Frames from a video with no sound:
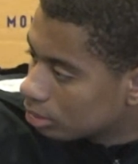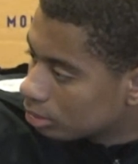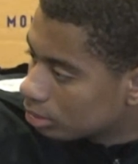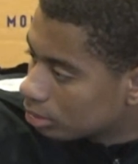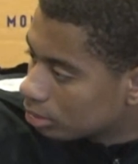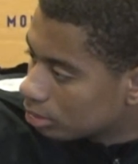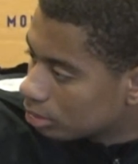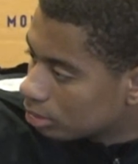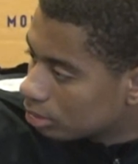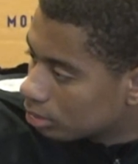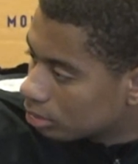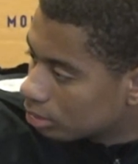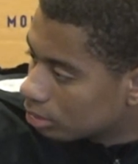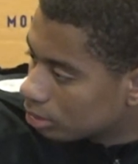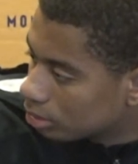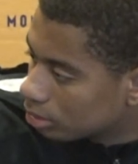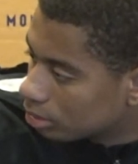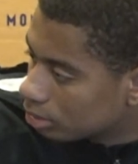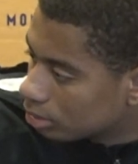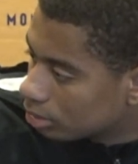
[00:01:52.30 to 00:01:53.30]

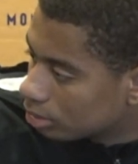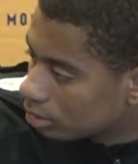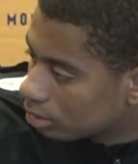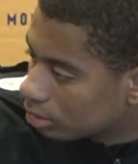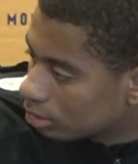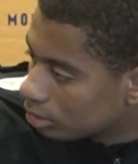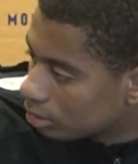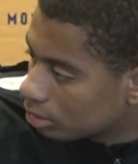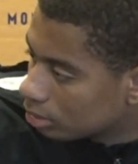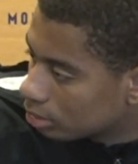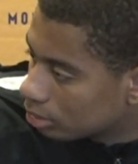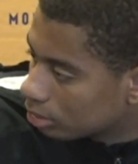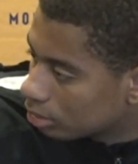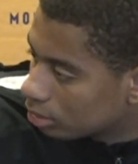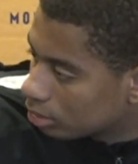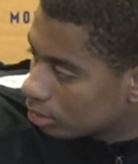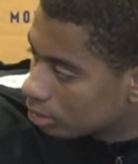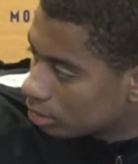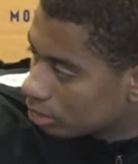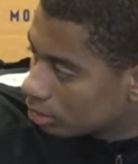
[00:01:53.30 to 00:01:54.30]

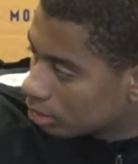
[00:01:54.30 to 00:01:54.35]
[no speech]